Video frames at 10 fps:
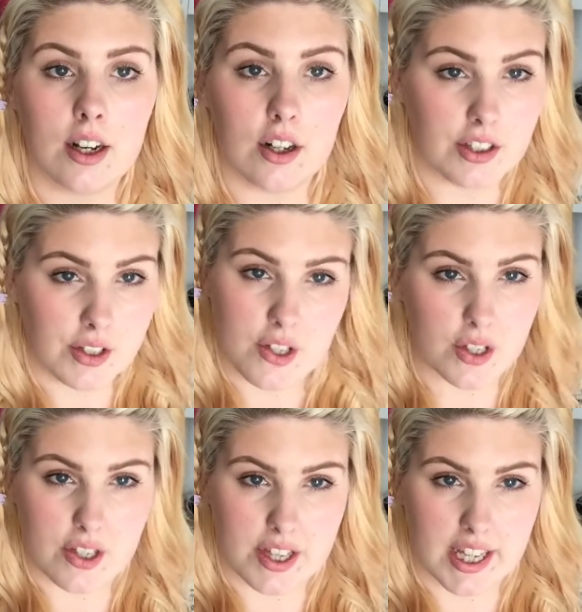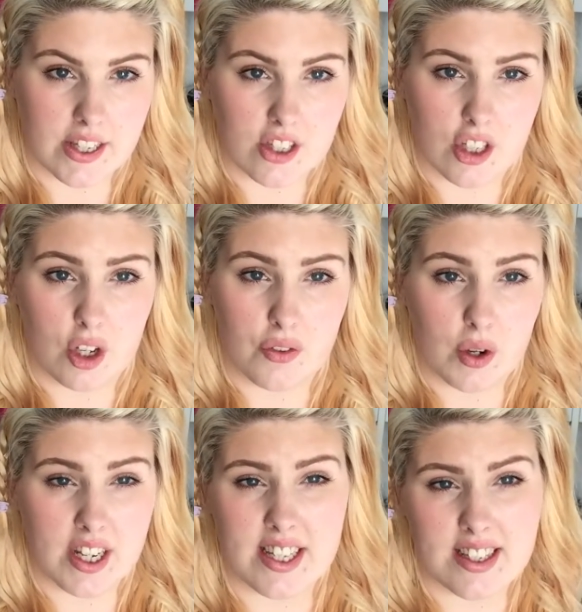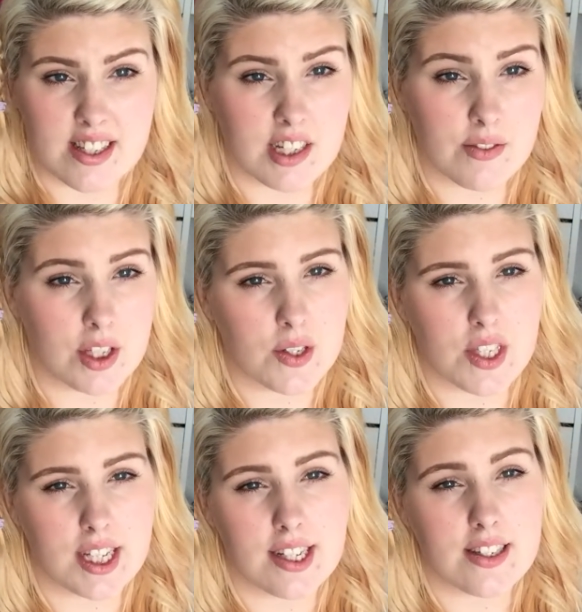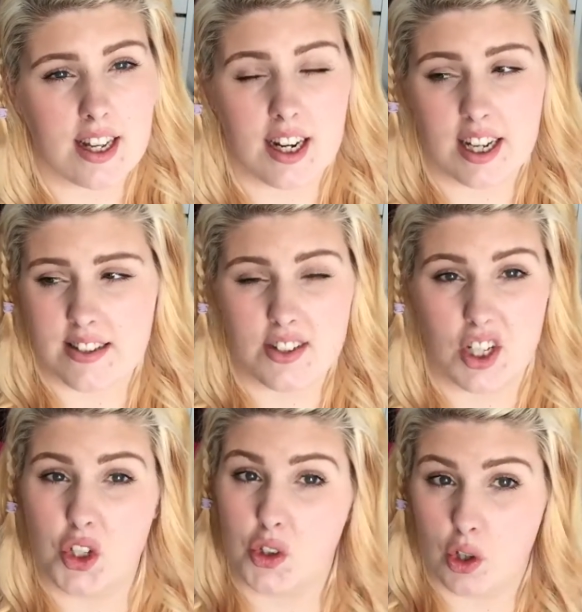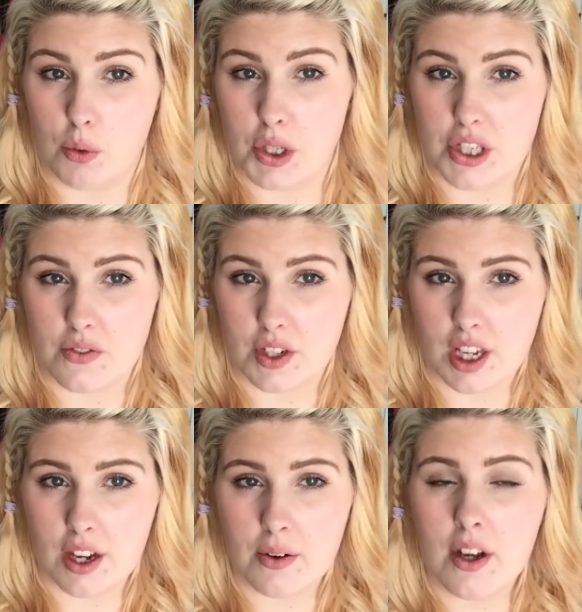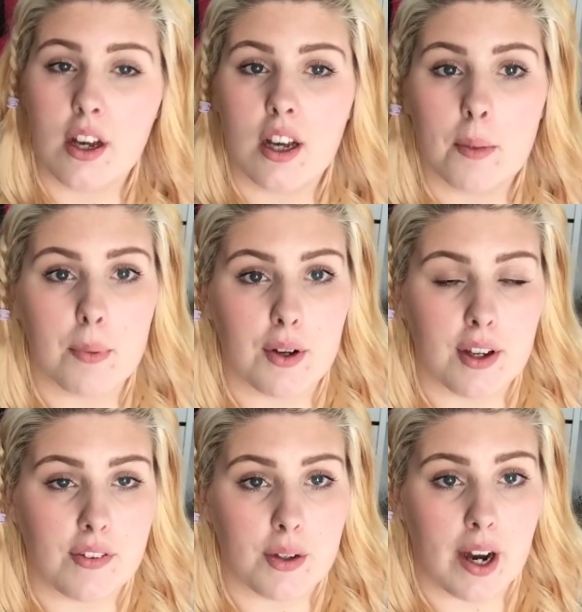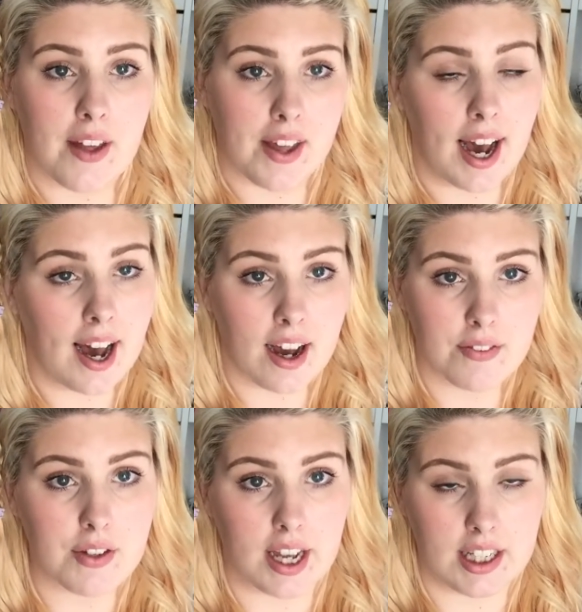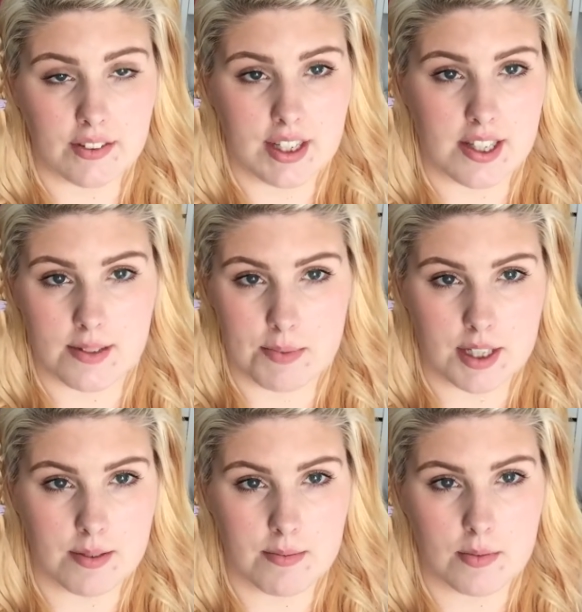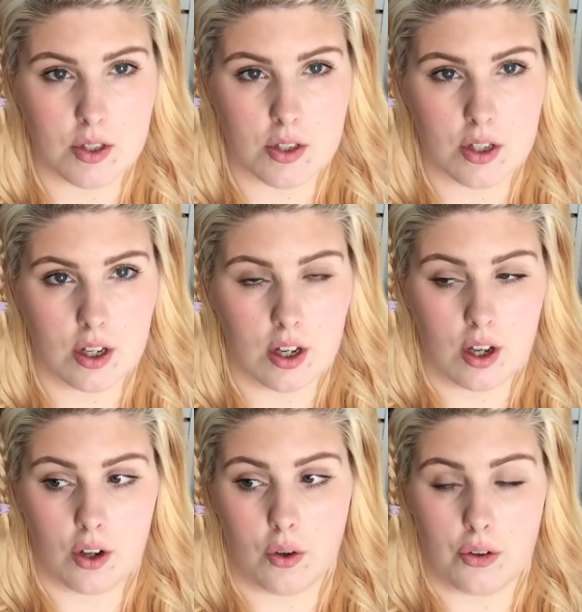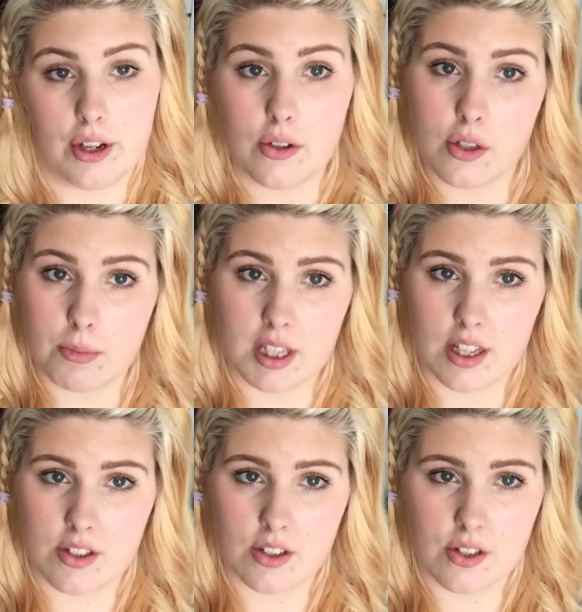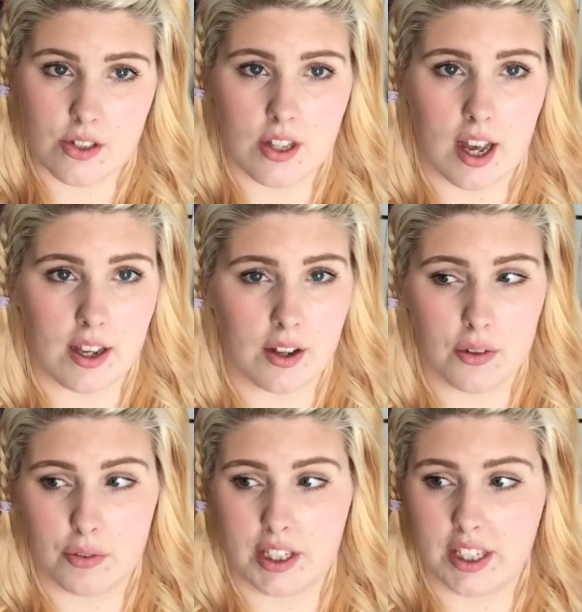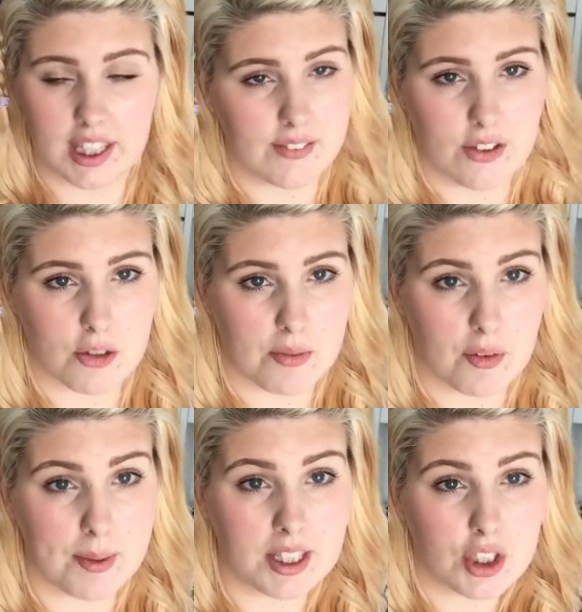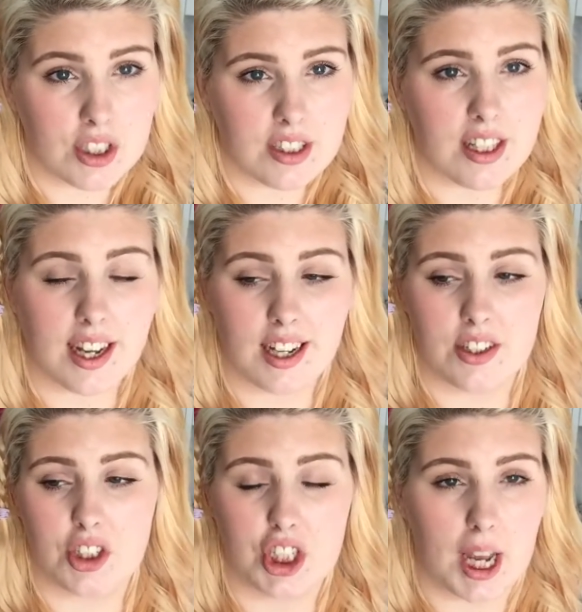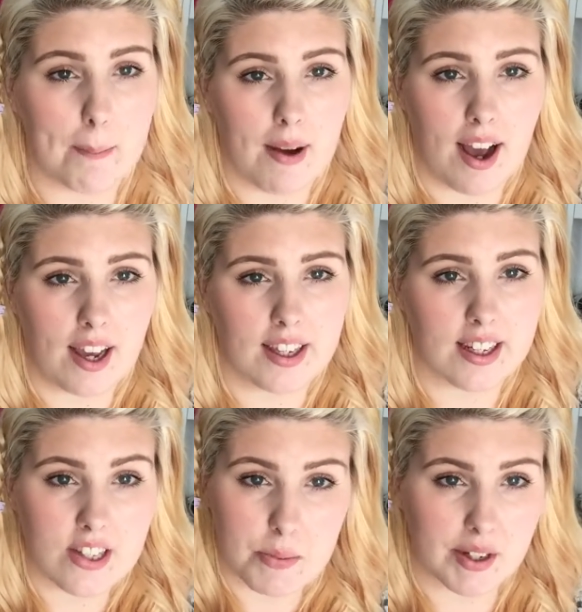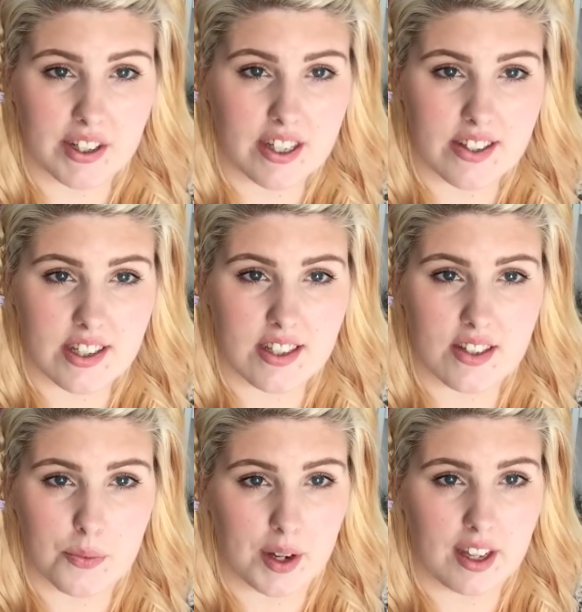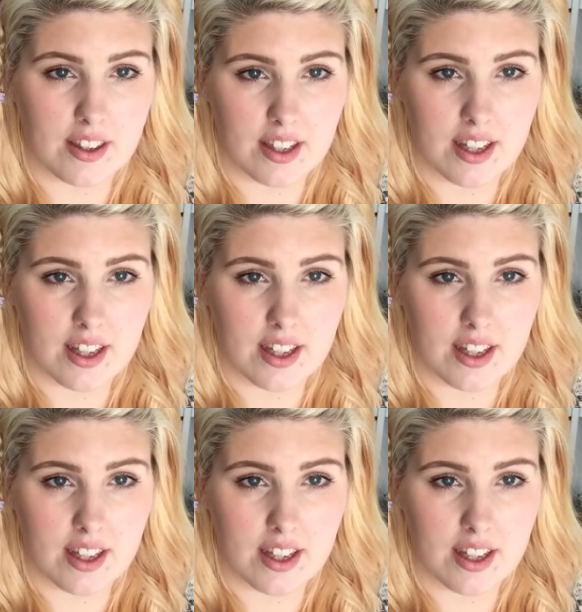all those sorts of things. So if you are sensitive to those things, then I suggest you don't watch this video. But if you either have any of these symptoms or know somebody that does, I hopefully can give you some information and share my experiences with